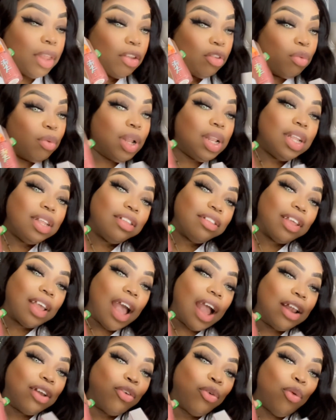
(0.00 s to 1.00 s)
one is
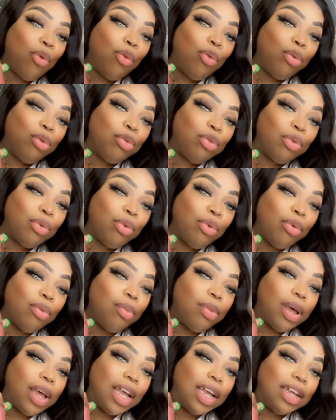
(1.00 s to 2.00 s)
kind of cool too,
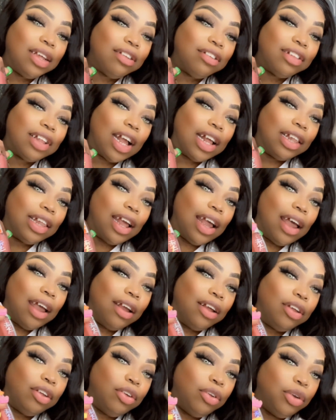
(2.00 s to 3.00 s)
but it's not
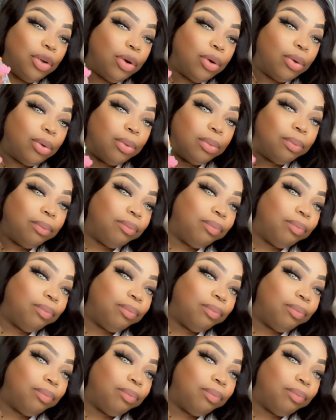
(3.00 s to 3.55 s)
that, you know,